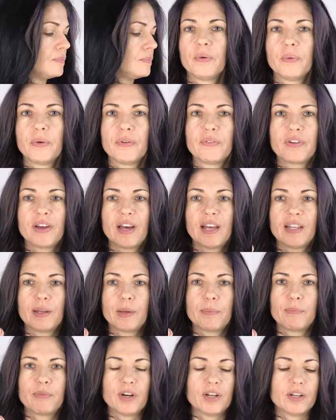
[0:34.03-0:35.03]
We've got a
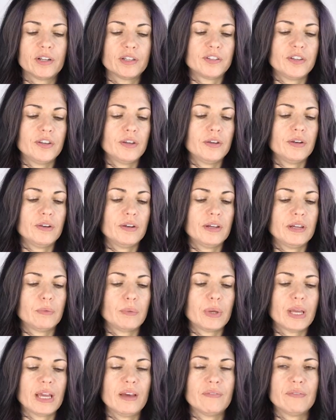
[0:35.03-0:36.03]
product here and
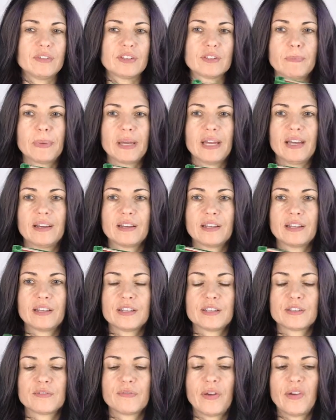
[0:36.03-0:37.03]
we have this bag. It
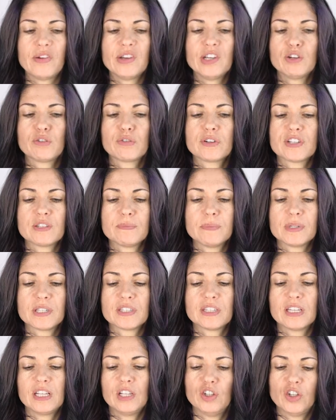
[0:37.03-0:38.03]
is very
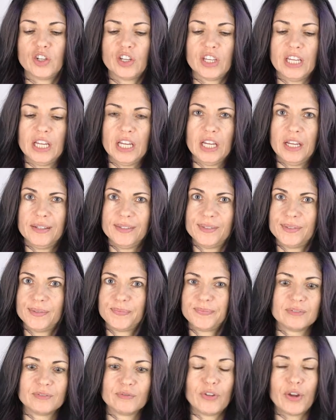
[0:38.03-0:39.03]
Christmassy looking,
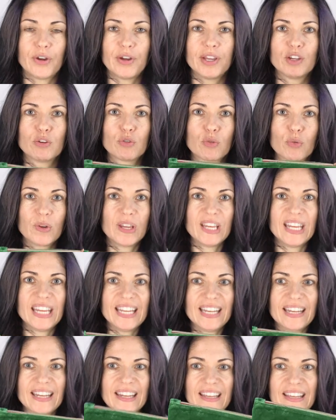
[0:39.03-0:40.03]
very
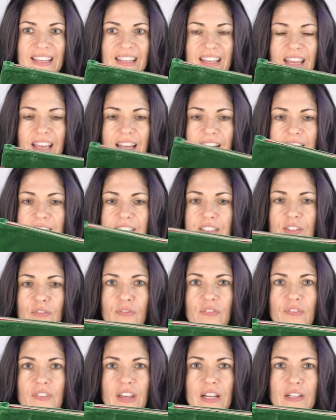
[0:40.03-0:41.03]
green, and it's
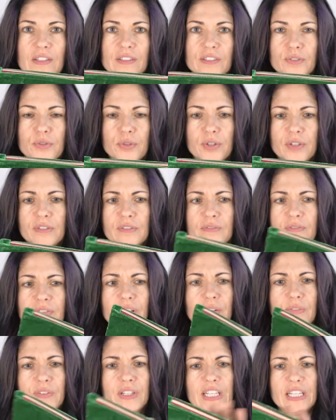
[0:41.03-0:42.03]
felt or
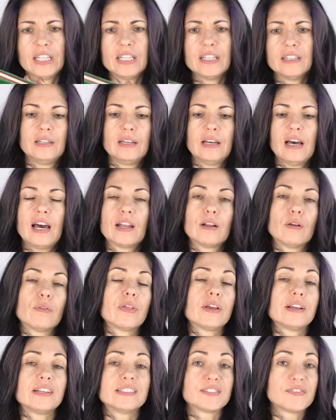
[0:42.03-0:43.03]
velvety. I don't
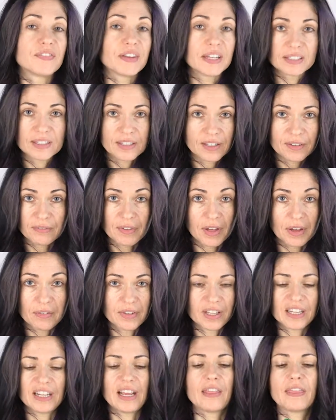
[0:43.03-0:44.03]
think it's fancy
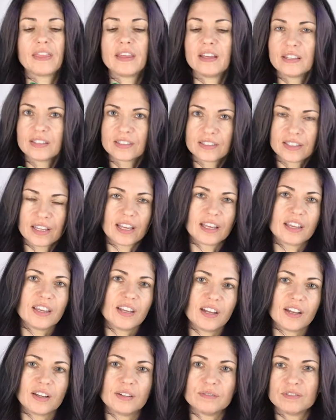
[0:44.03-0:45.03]
velvet. I think it's like, you
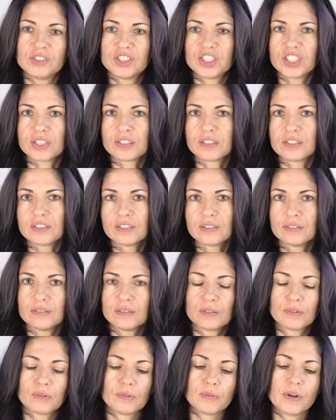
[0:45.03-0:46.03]
know, just
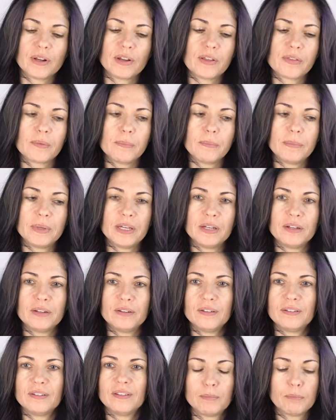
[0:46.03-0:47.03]

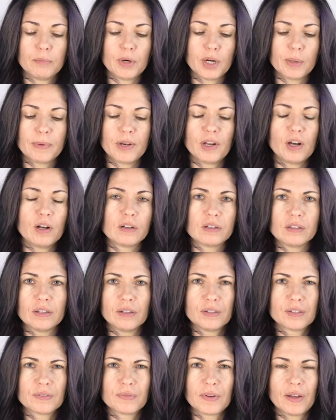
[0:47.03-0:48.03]
run-of-the-mill Barbie doll
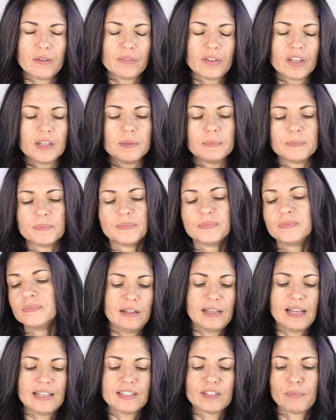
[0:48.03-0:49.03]
clothes velvet.
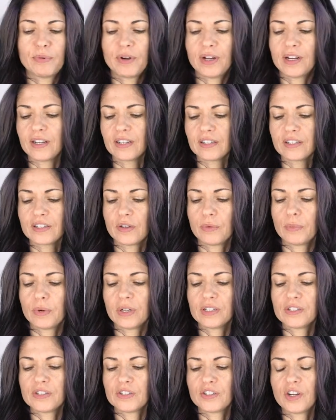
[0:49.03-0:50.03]
Lots of products. So we're
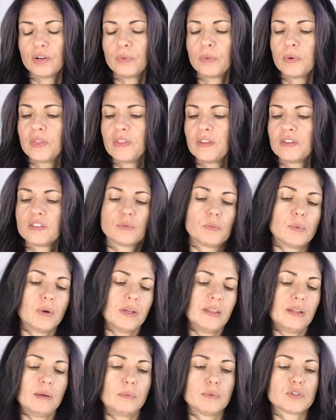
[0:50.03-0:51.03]
gonna start with this
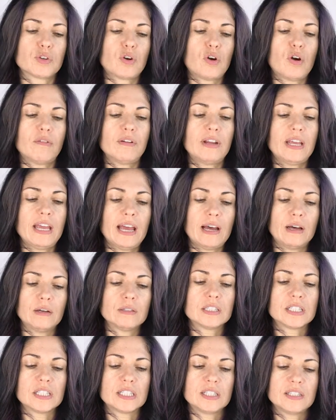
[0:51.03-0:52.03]
one that was already out.
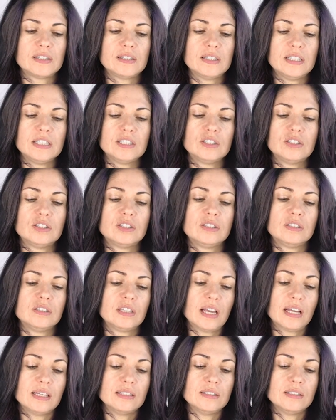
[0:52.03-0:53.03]
It's the
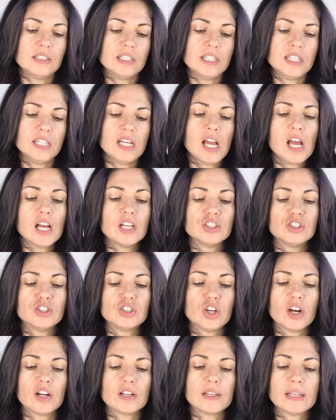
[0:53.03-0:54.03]
KENSIE
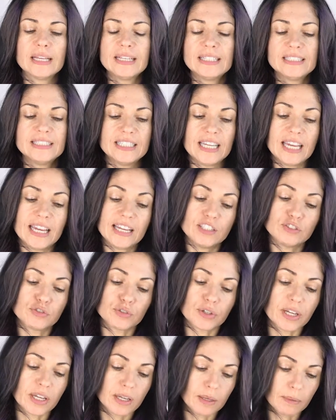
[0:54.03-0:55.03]
Darling
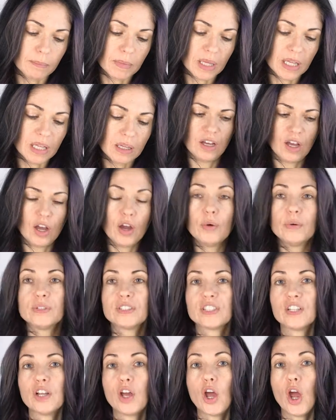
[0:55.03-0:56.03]
Daydream. Oh, it's
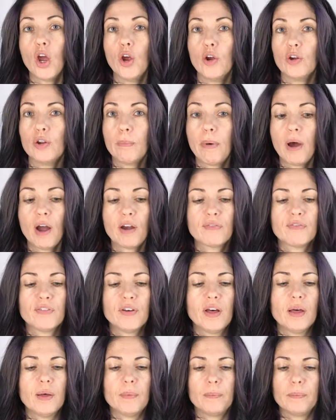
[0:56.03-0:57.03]
an eau de
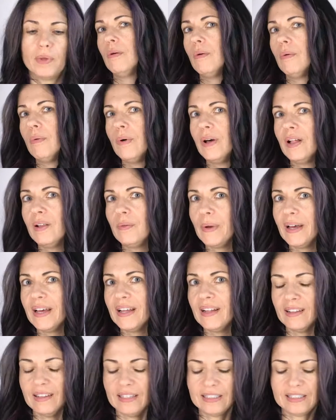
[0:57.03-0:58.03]
parfum.
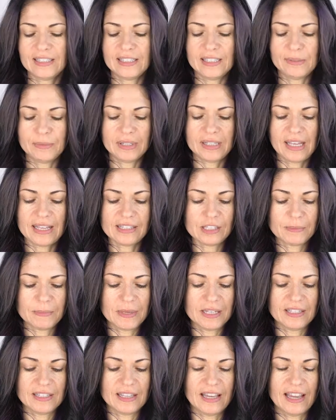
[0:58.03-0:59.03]
Well, let's see what that
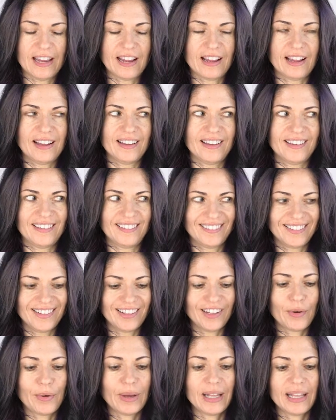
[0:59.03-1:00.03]
smells like. You
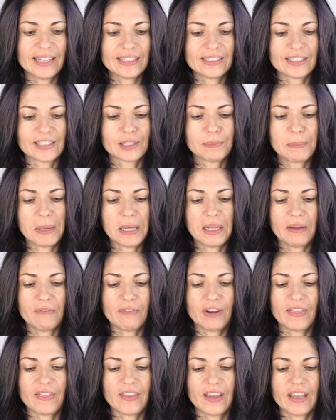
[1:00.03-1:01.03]
know I like to smell
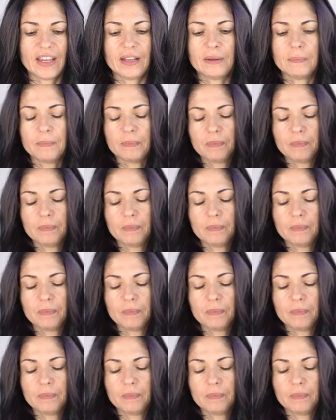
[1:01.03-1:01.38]
everything.